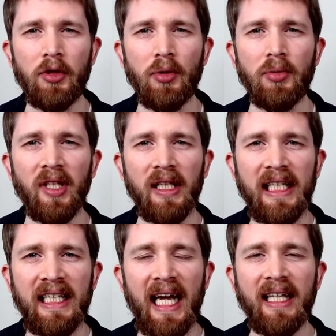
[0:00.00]
to
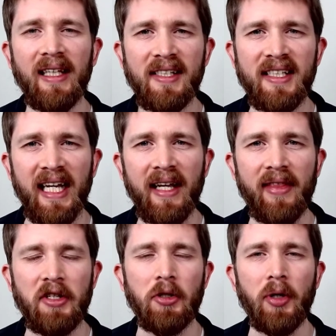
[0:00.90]
delete a listing
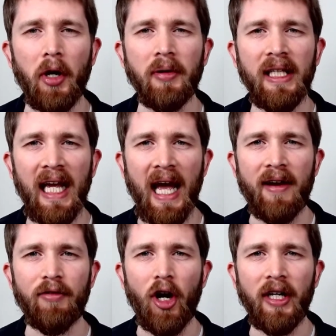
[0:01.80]
that you currently
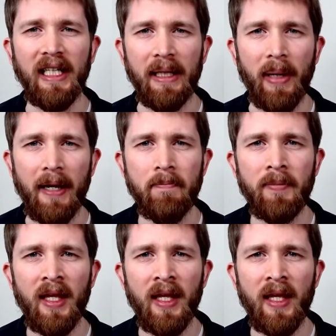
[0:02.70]
have on eBay.